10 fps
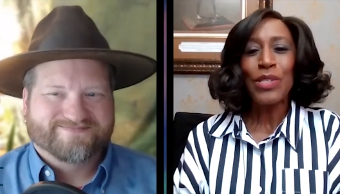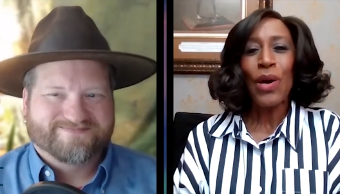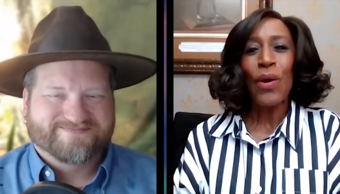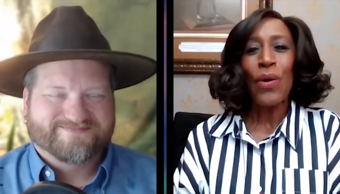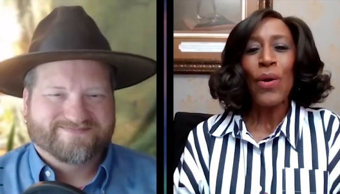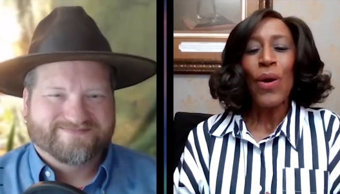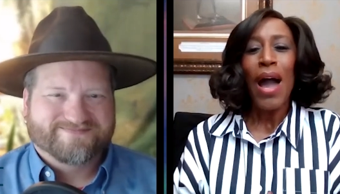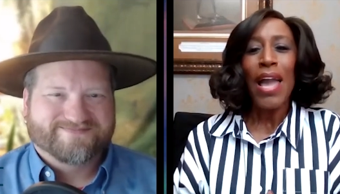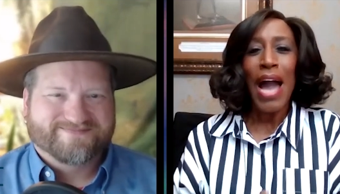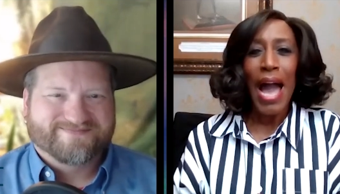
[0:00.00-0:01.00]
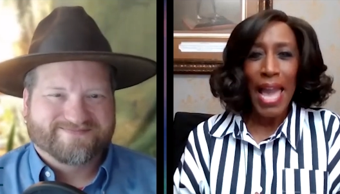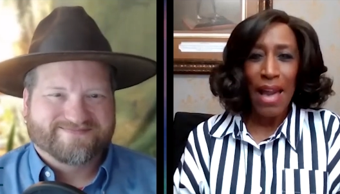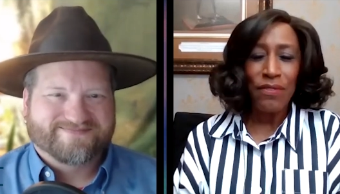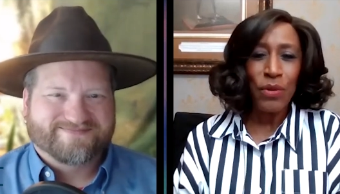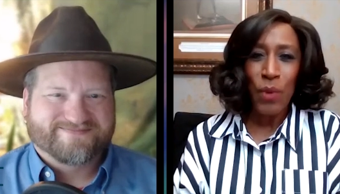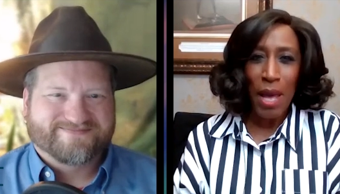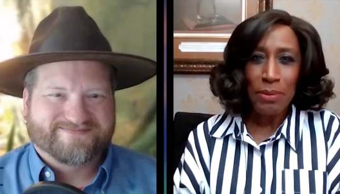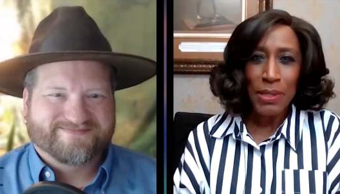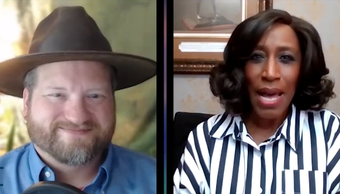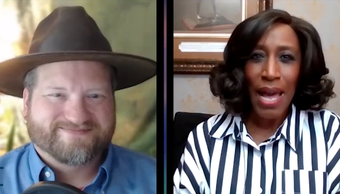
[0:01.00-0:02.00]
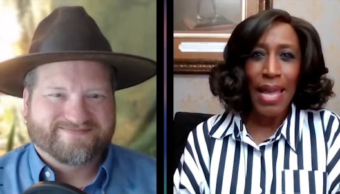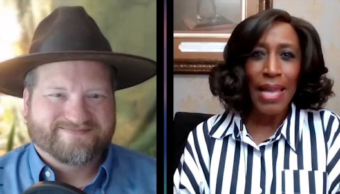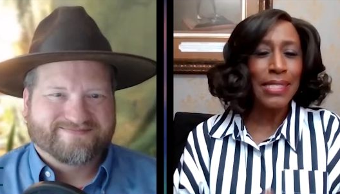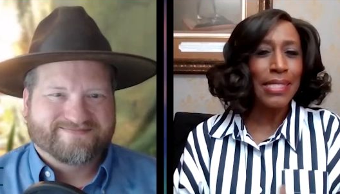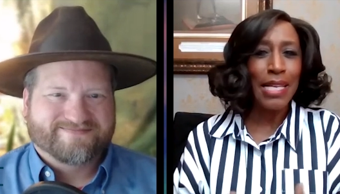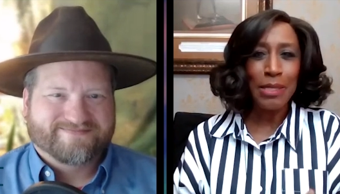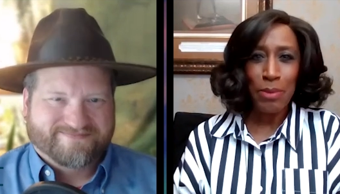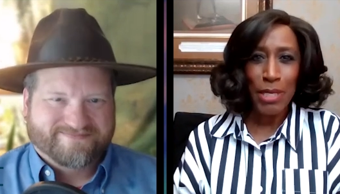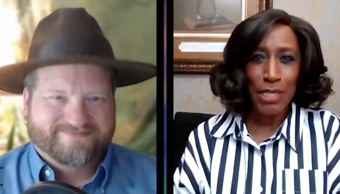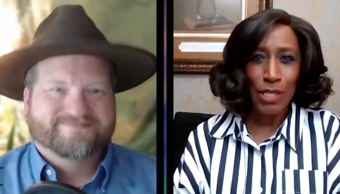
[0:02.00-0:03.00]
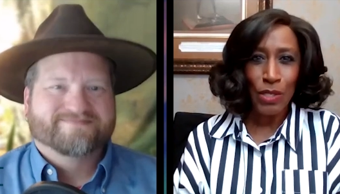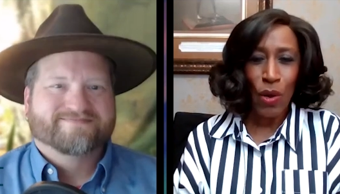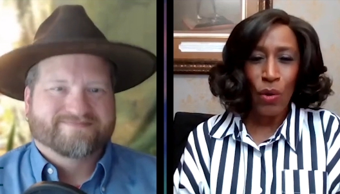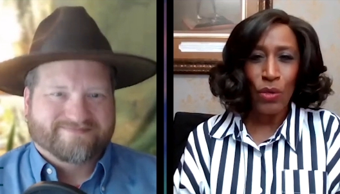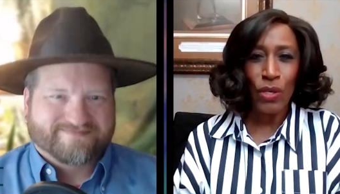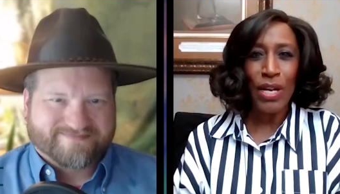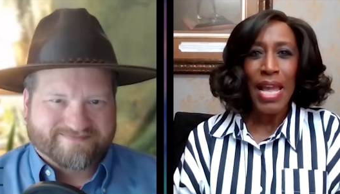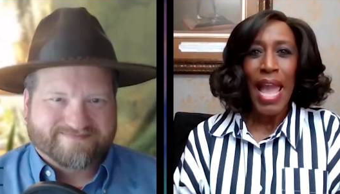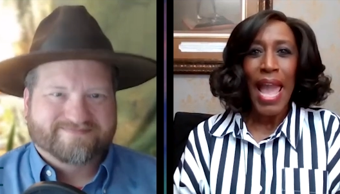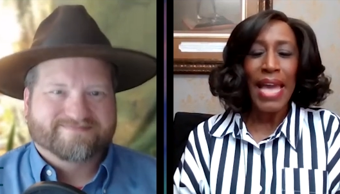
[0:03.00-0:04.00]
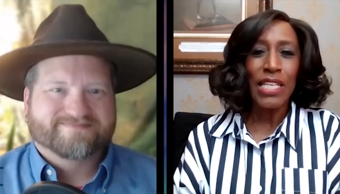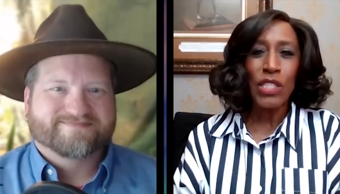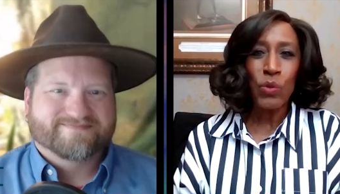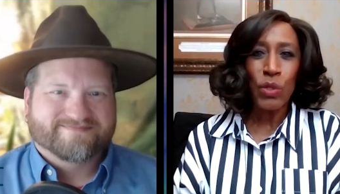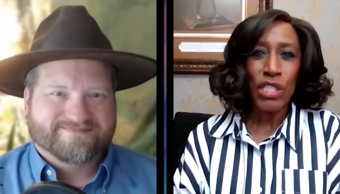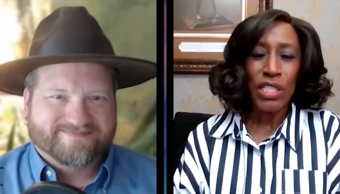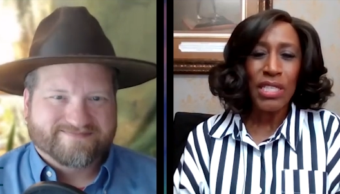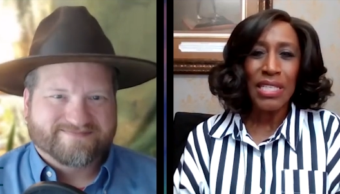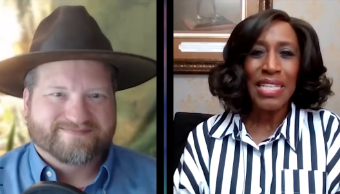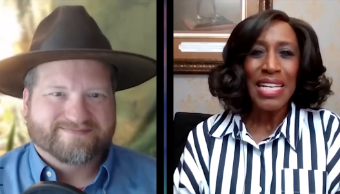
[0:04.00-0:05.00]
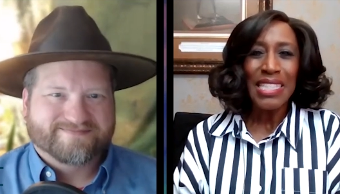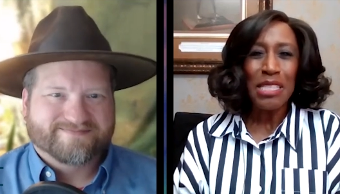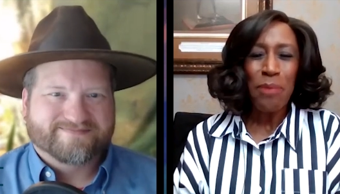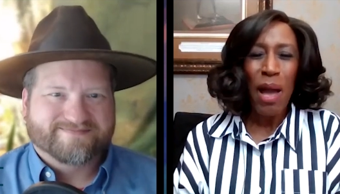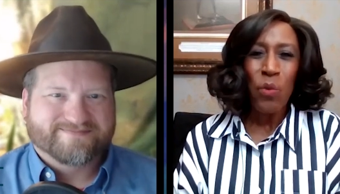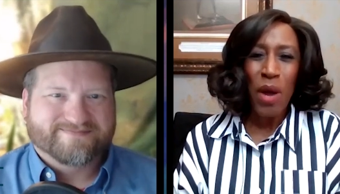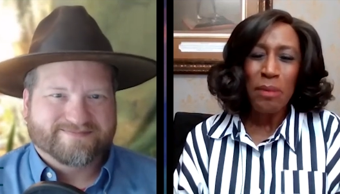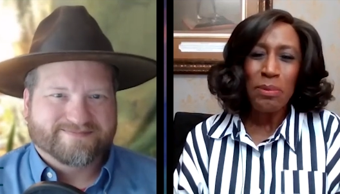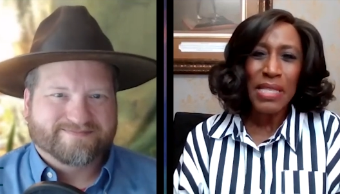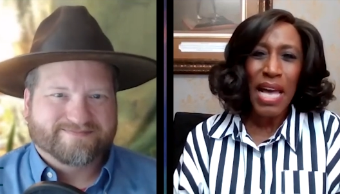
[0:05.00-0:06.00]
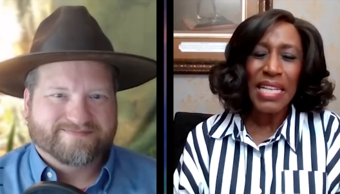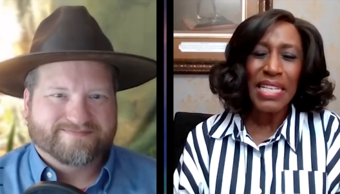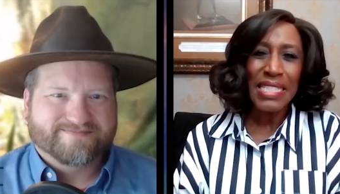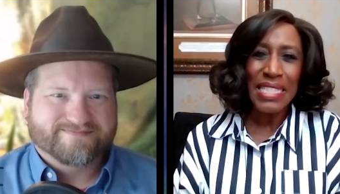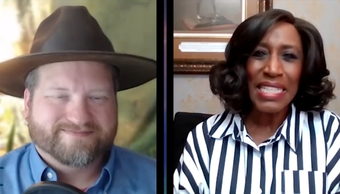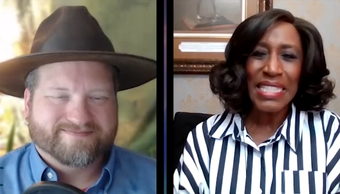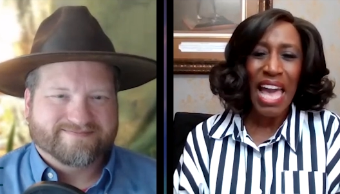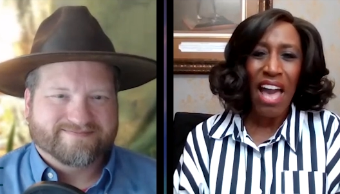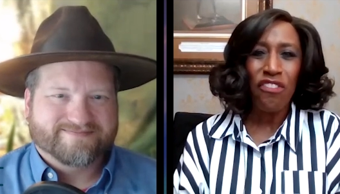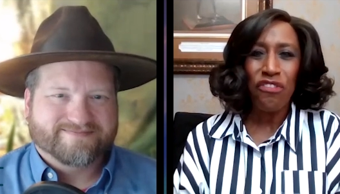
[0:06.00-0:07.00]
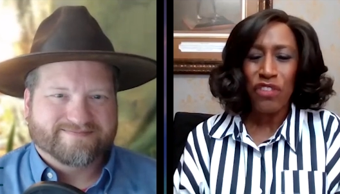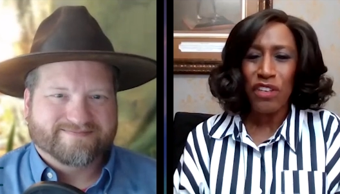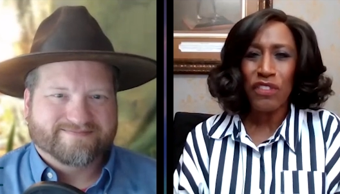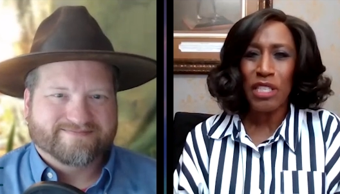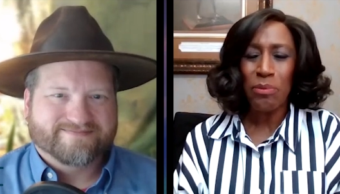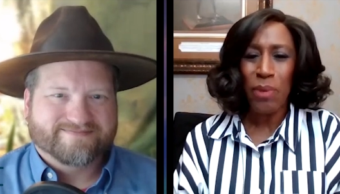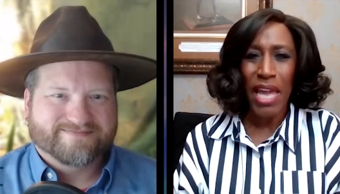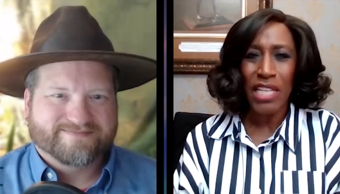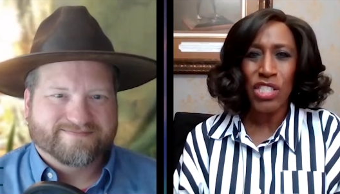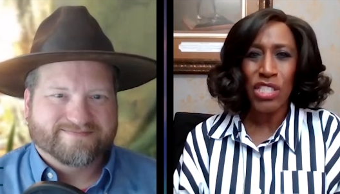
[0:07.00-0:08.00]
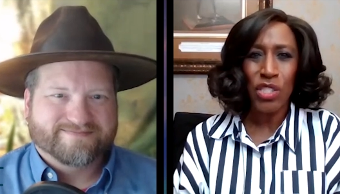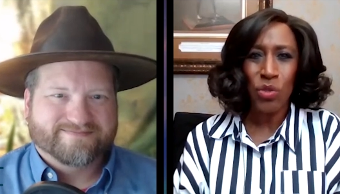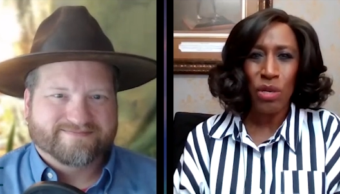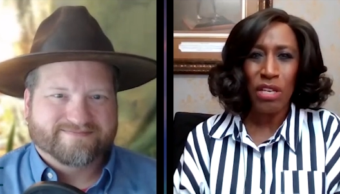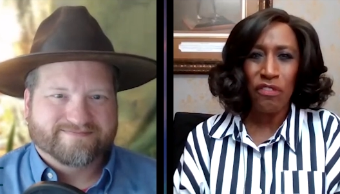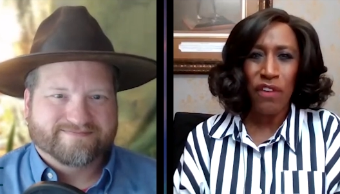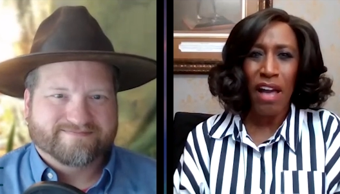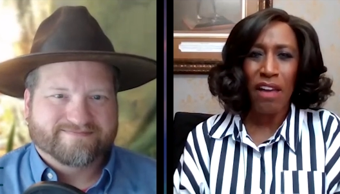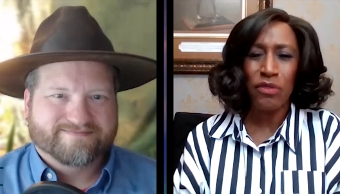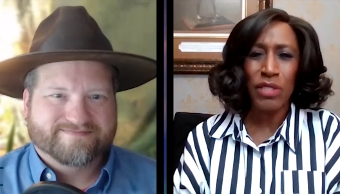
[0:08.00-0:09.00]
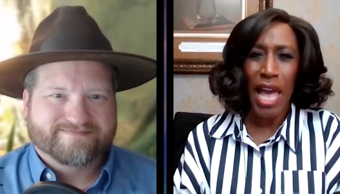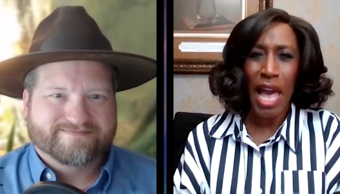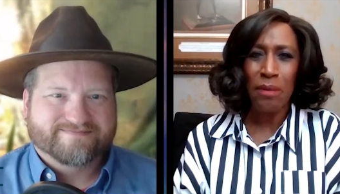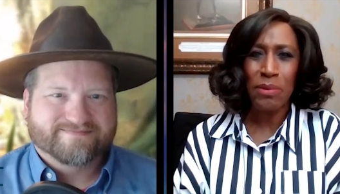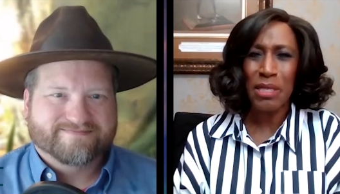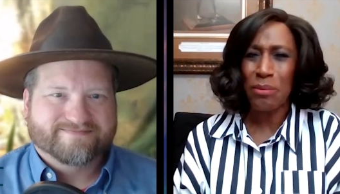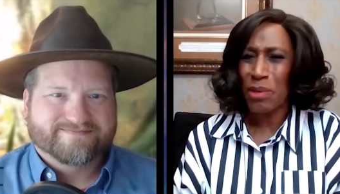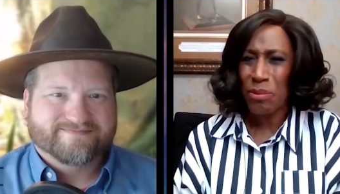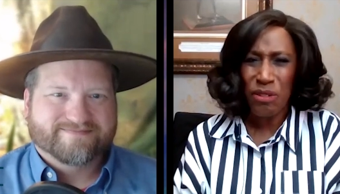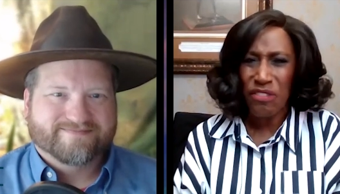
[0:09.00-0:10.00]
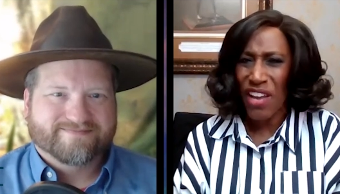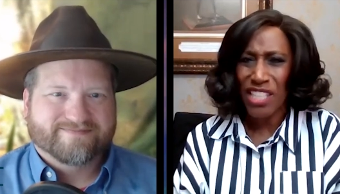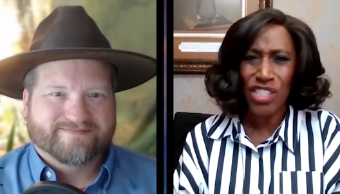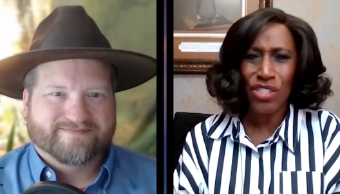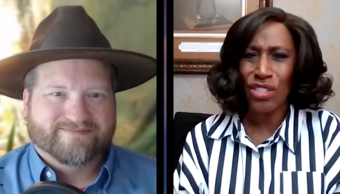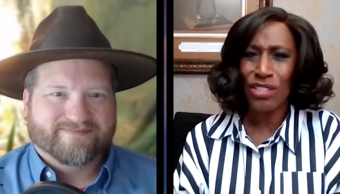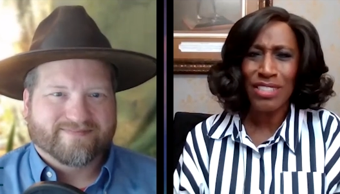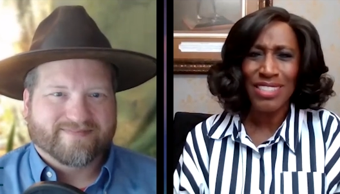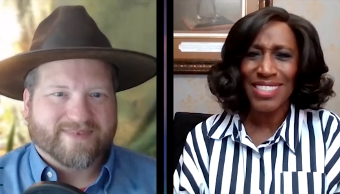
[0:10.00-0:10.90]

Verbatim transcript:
Speaker 1: So I have a website, says a business owner, and it's really good. Does my website need to have 50 pages and 25 tabs to be professional?